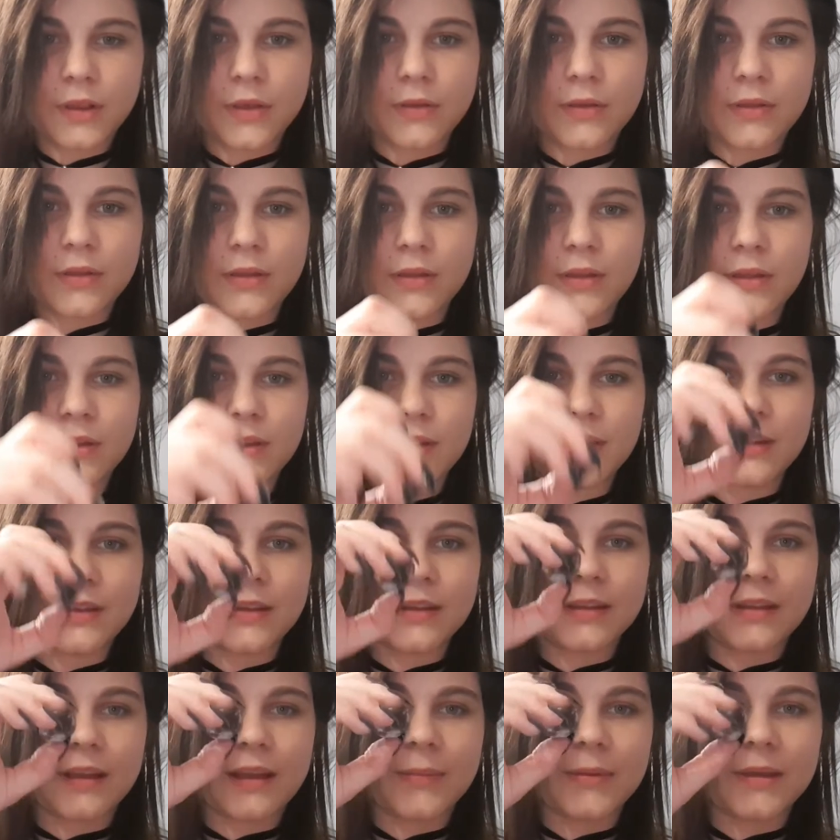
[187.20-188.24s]
Oh,
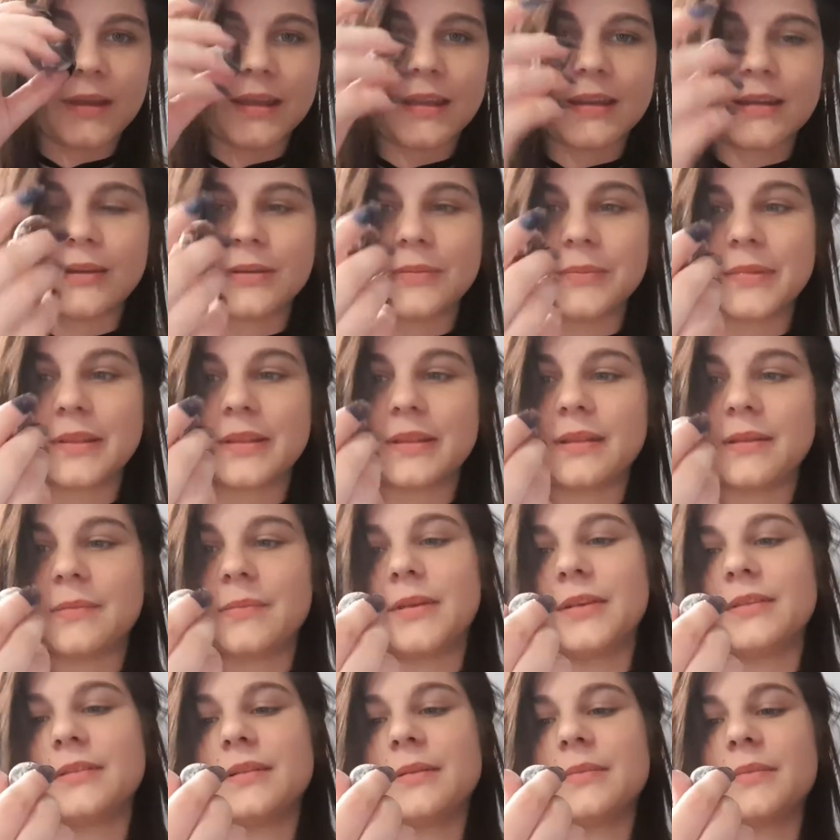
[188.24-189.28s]
picking up the
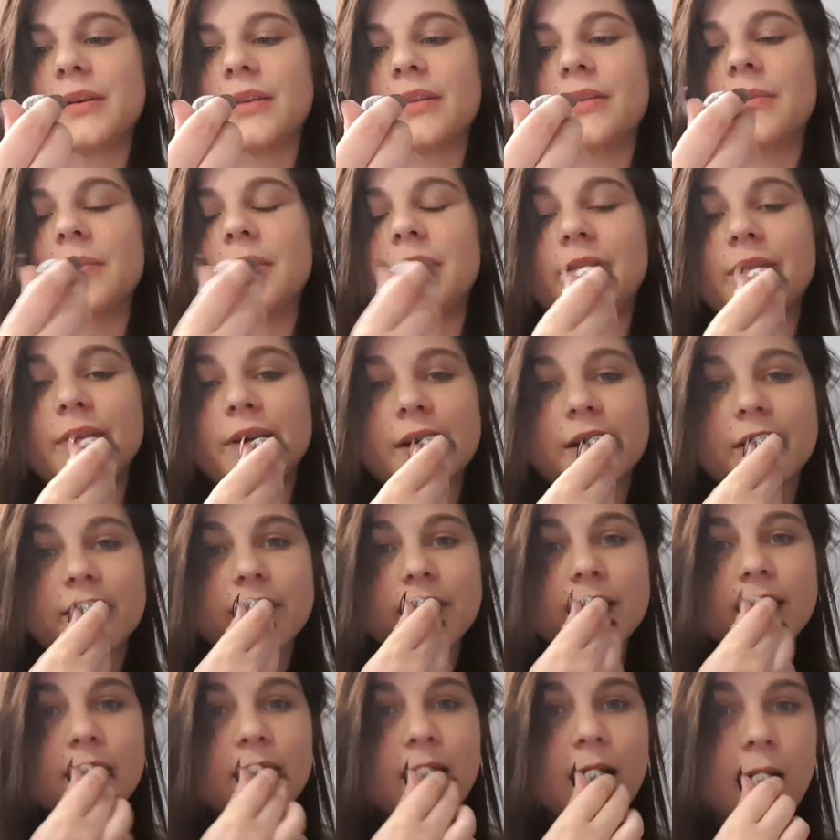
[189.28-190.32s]
most impossible thing
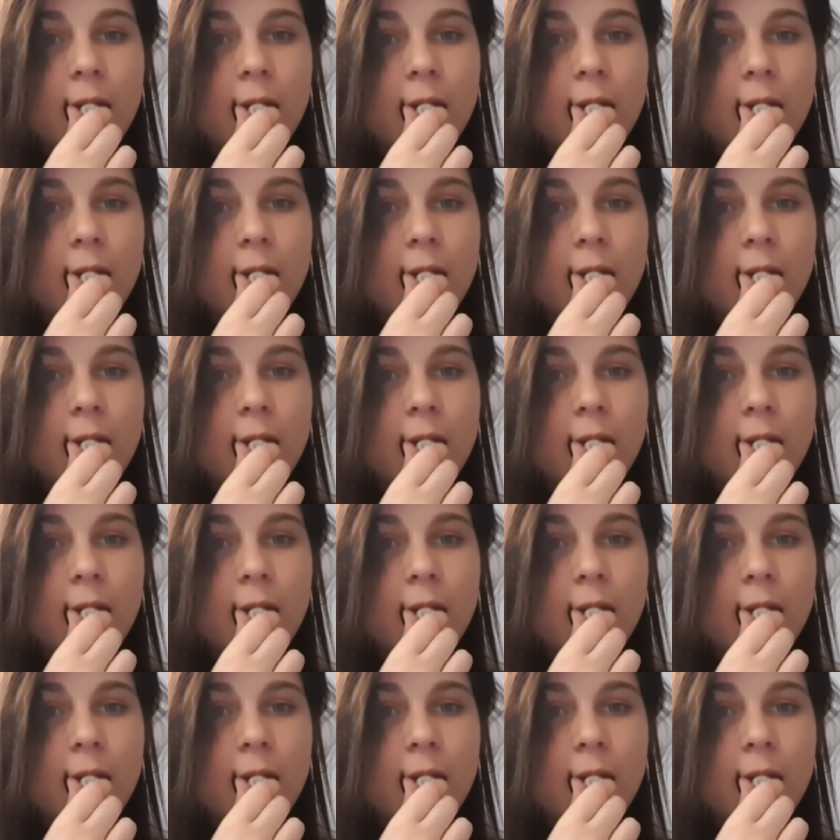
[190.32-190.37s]
ever.